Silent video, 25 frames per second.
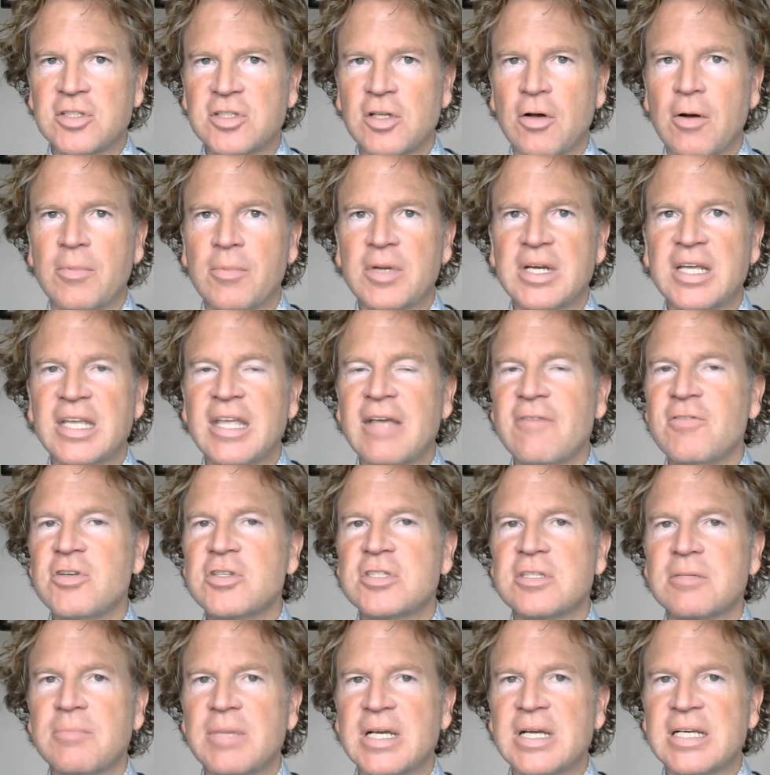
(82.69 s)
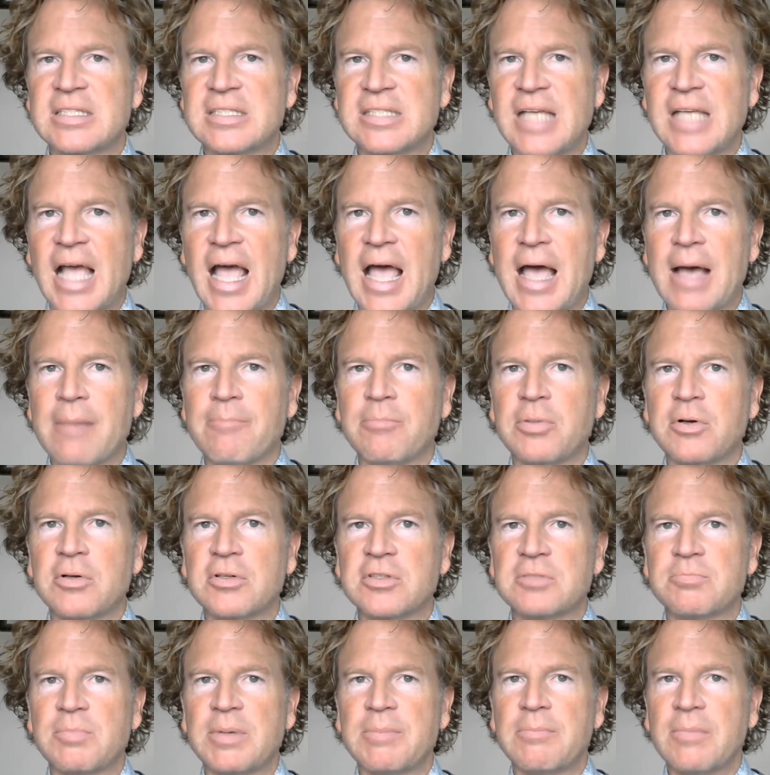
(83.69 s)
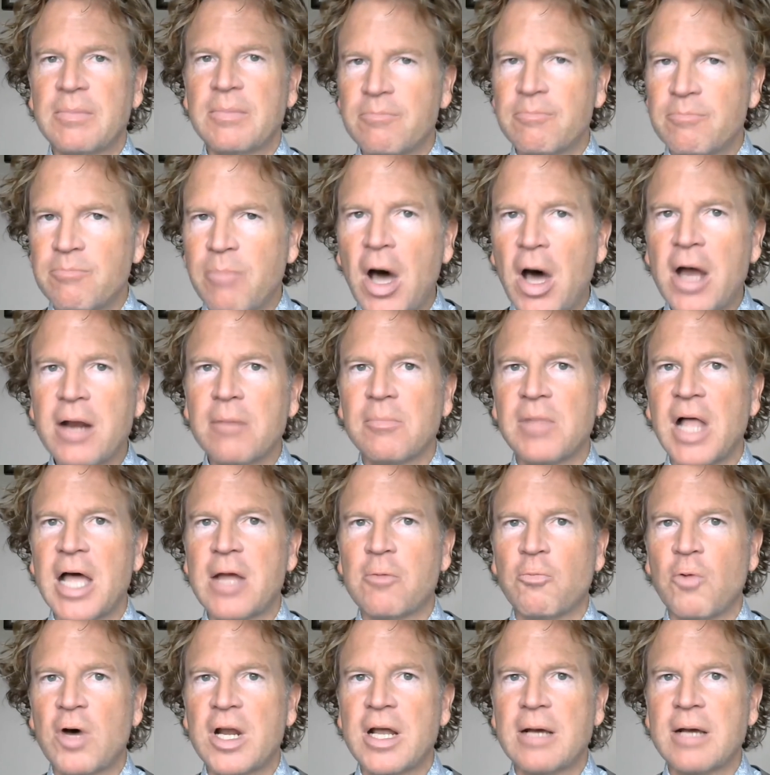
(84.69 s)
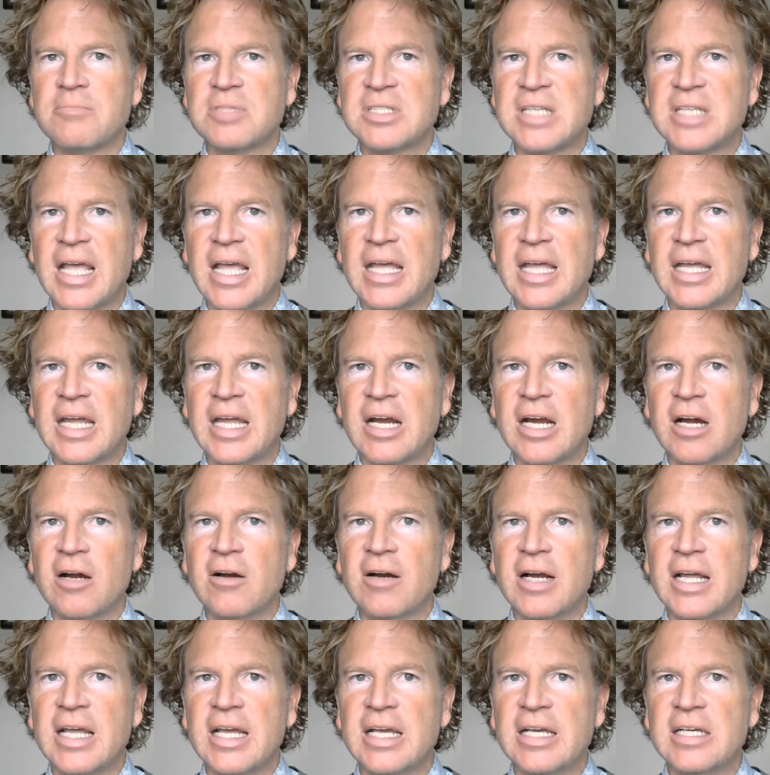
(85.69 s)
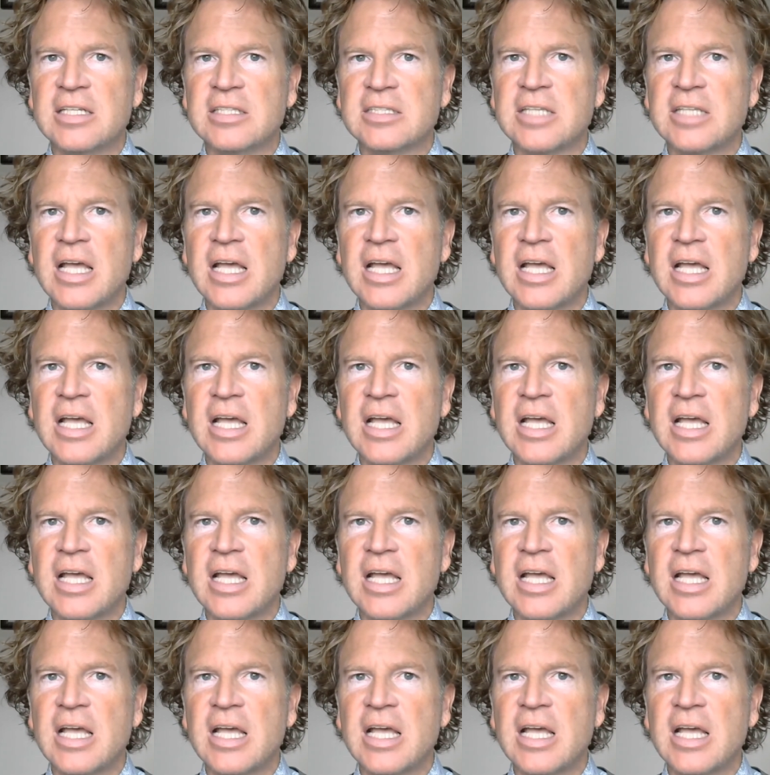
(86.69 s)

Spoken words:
So I'm going to give you some examples, but bottom line, what I'm saying here is